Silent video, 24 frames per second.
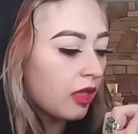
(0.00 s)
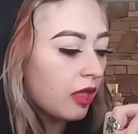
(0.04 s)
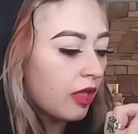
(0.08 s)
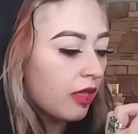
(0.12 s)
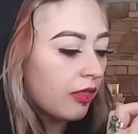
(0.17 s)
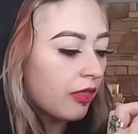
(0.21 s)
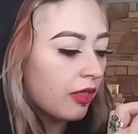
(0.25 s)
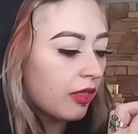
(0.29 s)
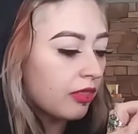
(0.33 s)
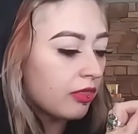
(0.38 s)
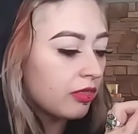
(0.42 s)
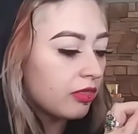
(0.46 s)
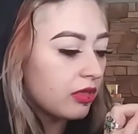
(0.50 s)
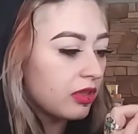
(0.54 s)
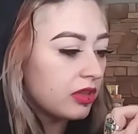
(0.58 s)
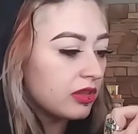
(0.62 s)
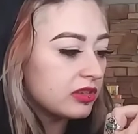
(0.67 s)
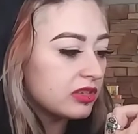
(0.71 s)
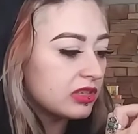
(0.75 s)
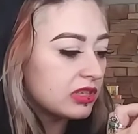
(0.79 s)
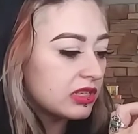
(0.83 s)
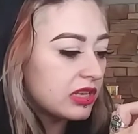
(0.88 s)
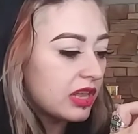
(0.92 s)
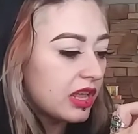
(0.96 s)
And then
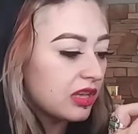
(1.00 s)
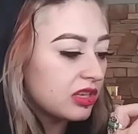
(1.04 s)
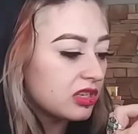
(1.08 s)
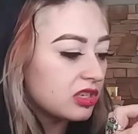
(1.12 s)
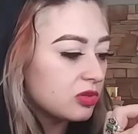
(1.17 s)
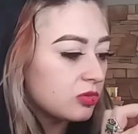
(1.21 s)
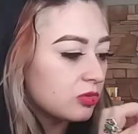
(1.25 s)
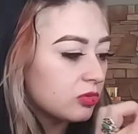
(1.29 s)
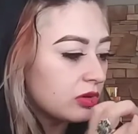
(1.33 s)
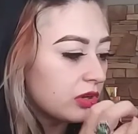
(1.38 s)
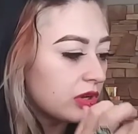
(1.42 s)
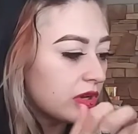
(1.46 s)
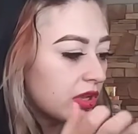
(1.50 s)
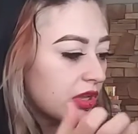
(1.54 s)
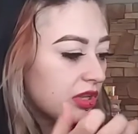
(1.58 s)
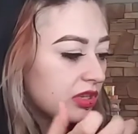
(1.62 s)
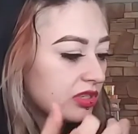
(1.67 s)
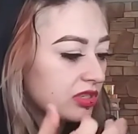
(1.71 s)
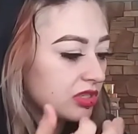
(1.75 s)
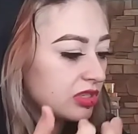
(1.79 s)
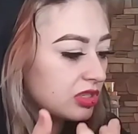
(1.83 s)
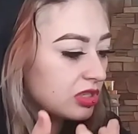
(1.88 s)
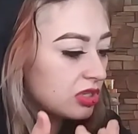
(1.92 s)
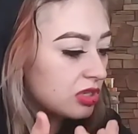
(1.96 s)
this next one
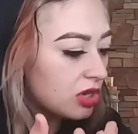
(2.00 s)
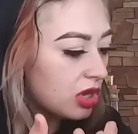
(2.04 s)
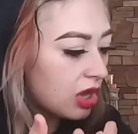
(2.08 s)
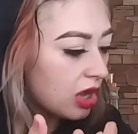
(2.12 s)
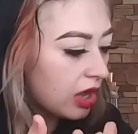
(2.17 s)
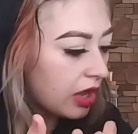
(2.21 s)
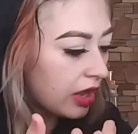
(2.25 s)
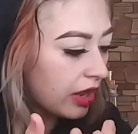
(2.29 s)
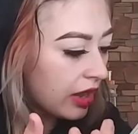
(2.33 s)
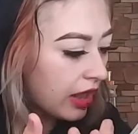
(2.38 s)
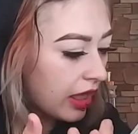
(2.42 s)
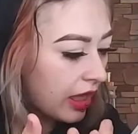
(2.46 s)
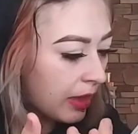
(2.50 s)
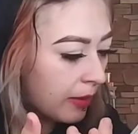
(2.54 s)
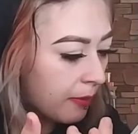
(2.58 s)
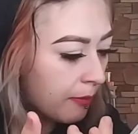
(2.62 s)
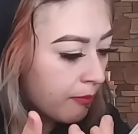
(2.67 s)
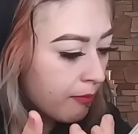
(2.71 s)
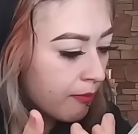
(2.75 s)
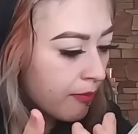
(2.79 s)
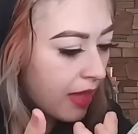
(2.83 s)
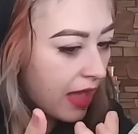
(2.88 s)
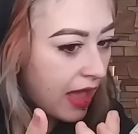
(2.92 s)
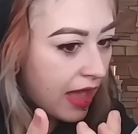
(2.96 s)
is not a
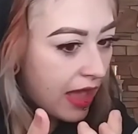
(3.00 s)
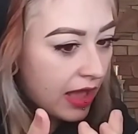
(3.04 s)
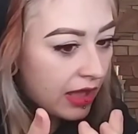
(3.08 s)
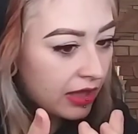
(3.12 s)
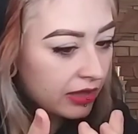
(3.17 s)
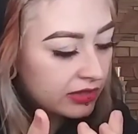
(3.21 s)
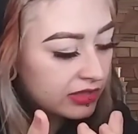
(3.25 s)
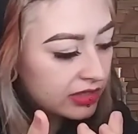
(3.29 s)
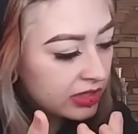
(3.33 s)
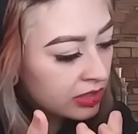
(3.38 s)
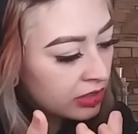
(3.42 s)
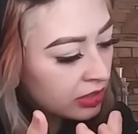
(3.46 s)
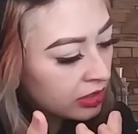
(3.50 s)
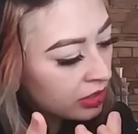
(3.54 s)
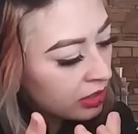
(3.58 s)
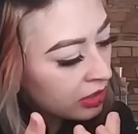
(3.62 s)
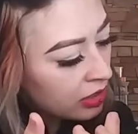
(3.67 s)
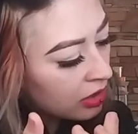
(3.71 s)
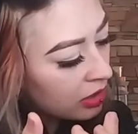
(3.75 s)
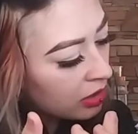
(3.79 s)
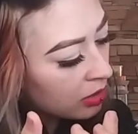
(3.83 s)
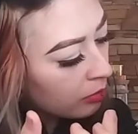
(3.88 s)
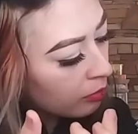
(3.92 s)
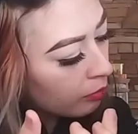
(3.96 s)
matte,
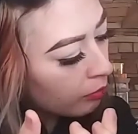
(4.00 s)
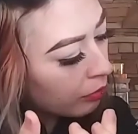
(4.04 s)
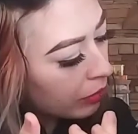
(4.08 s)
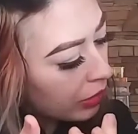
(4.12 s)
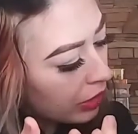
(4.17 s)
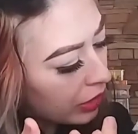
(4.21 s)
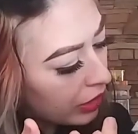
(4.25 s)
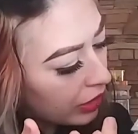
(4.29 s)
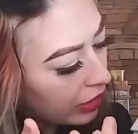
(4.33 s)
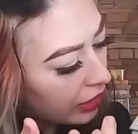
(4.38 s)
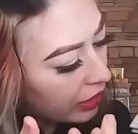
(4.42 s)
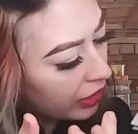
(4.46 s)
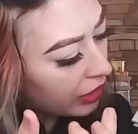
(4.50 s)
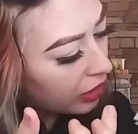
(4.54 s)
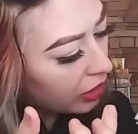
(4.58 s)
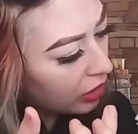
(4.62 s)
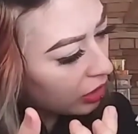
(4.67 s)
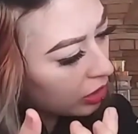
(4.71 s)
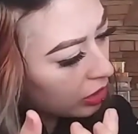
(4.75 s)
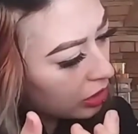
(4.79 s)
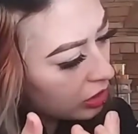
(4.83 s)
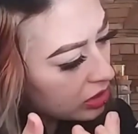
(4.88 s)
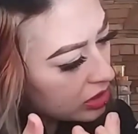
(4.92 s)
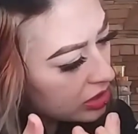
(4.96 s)
but it
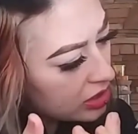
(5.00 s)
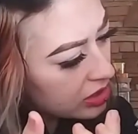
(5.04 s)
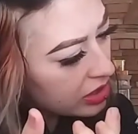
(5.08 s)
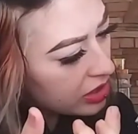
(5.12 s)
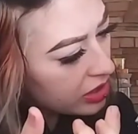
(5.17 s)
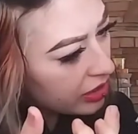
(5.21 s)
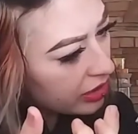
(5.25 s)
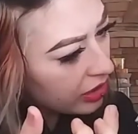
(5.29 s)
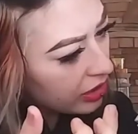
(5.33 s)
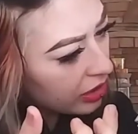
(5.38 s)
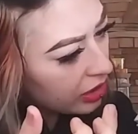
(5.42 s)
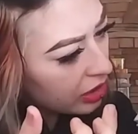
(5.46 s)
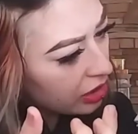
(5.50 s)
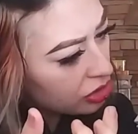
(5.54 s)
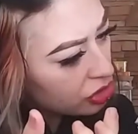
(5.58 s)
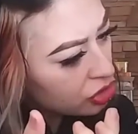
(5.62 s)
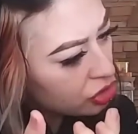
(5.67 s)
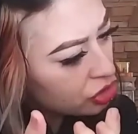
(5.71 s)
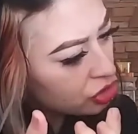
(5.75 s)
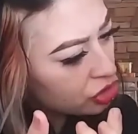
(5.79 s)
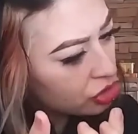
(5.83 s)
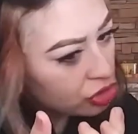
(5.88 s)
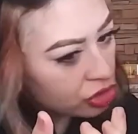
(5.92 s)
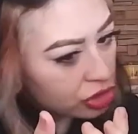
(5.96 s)
looks like a
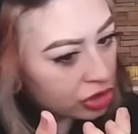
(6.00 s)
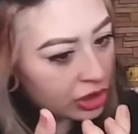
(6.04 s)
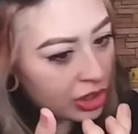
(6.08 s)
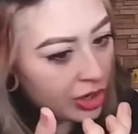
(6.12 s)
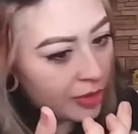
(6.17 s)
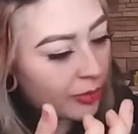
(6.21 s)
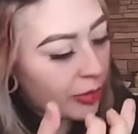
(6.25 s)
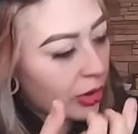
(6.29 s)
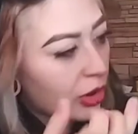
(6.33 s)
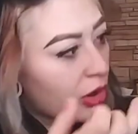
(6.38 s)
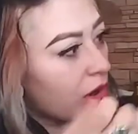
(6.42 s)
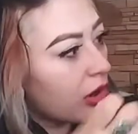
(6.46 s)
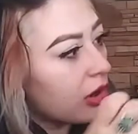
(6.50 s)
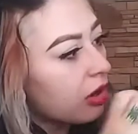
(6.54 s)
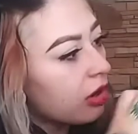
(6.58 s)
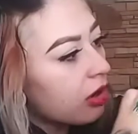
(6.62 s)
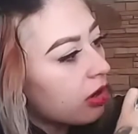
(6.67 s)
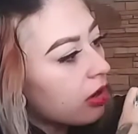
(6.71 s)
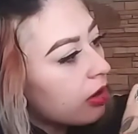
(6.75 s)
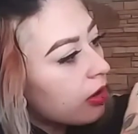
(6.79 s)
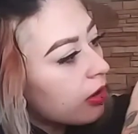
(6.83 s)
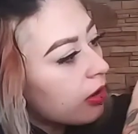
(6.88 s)
shimmer.